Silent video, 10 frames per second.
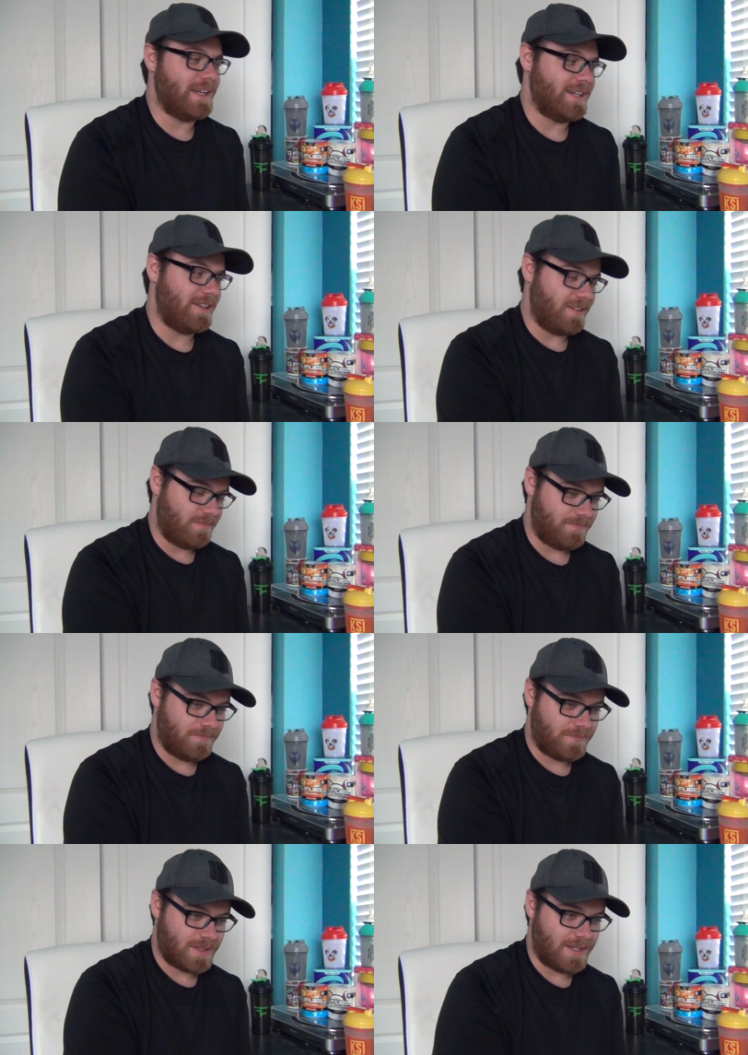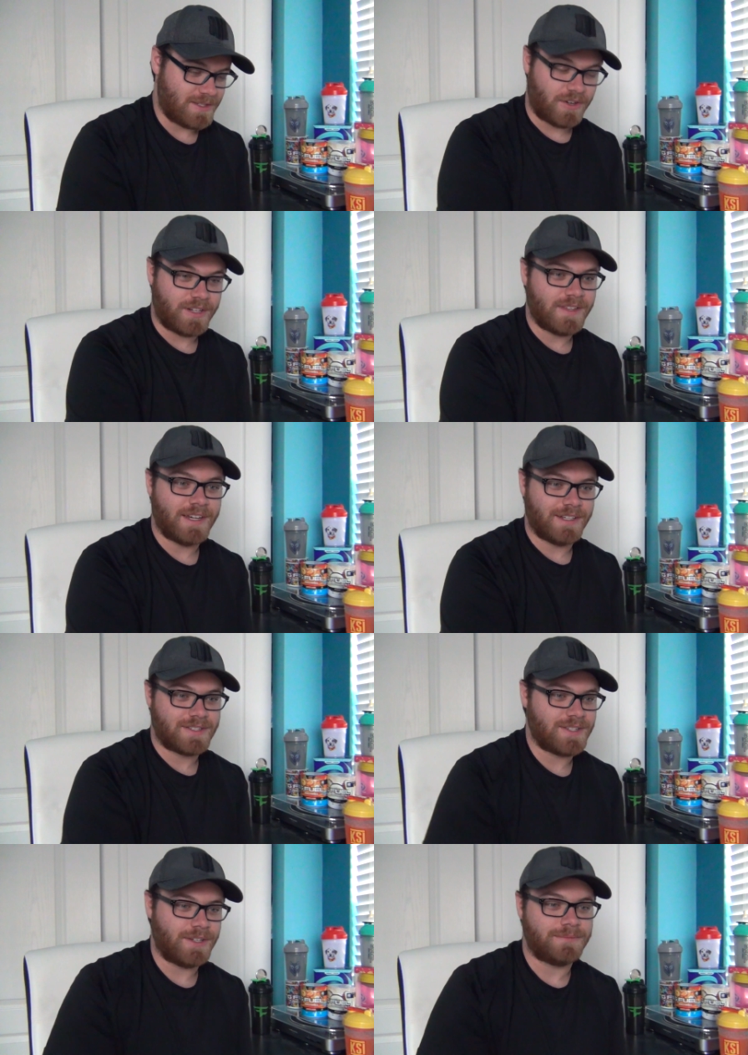that it uh, is already there,
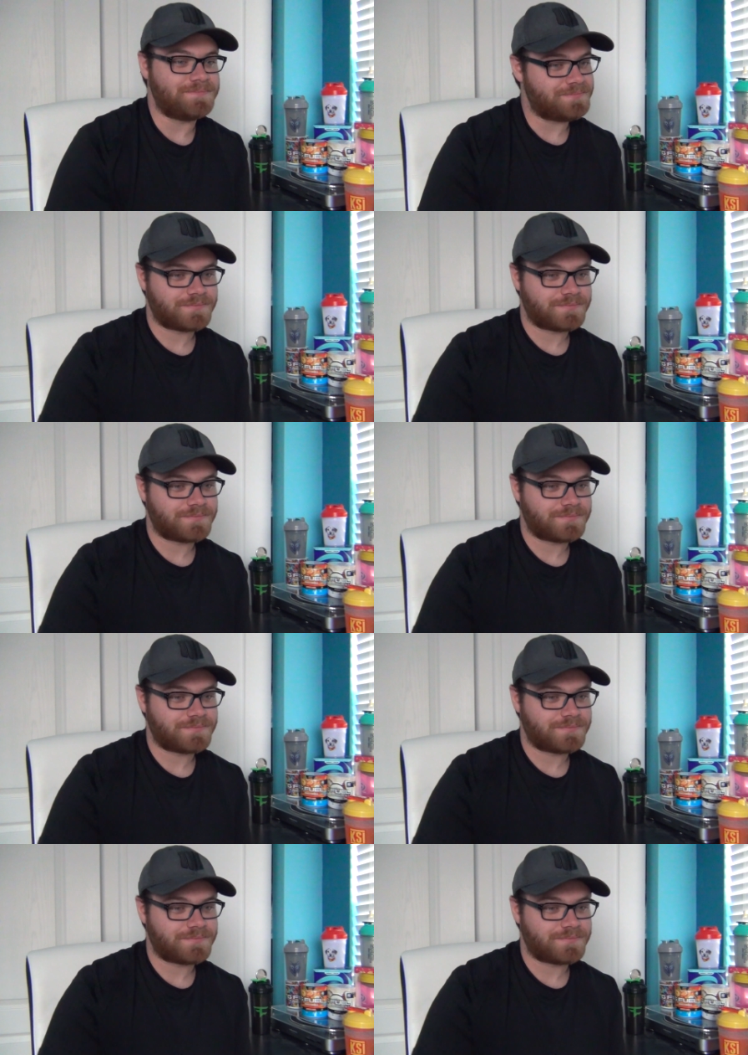so,